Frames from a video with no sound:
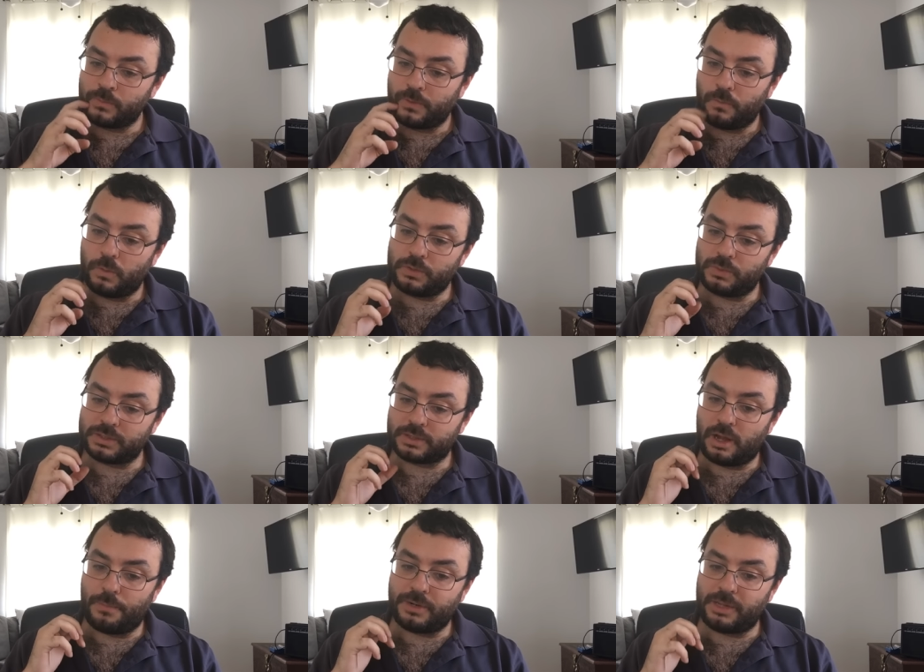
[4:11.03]
which was
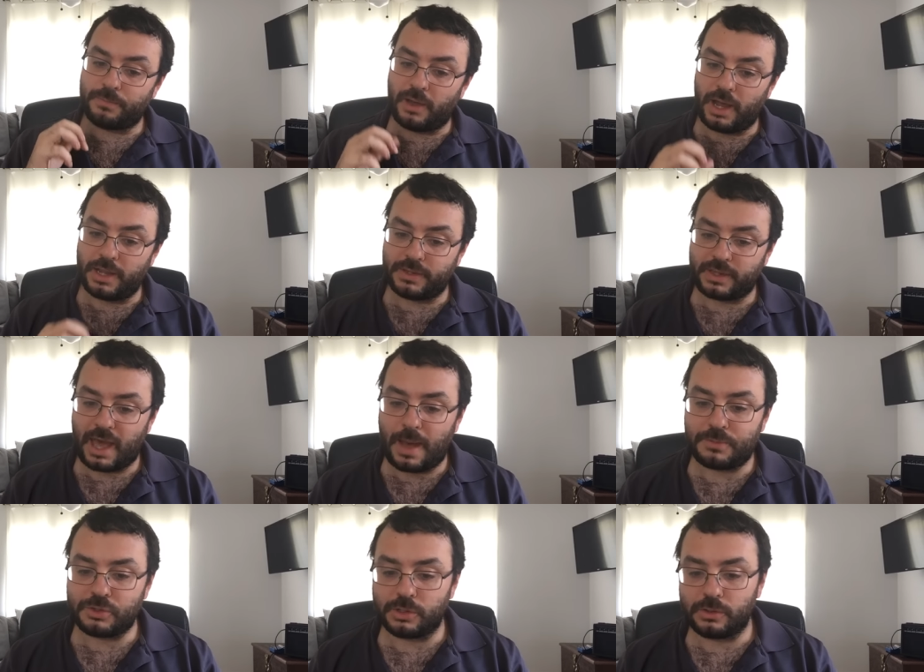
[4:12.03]
accompanied by the
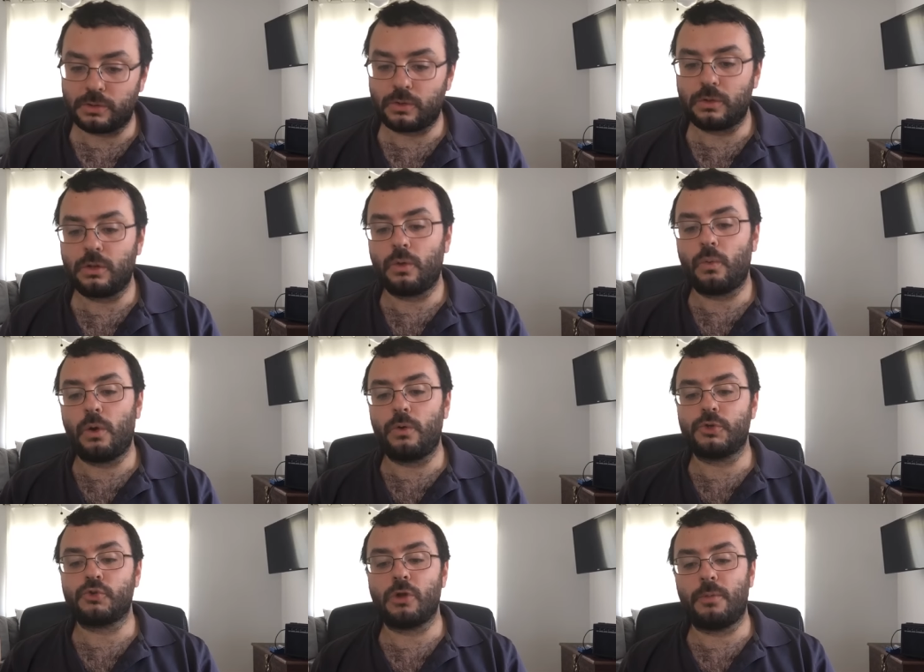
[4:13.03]
caption, quote,
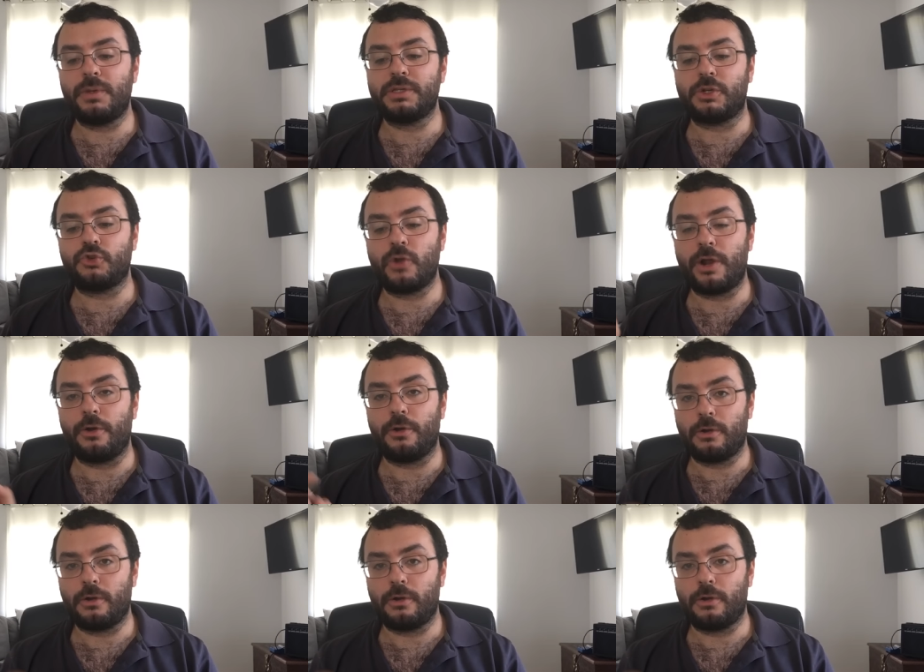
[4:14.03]
Trump is a traitor.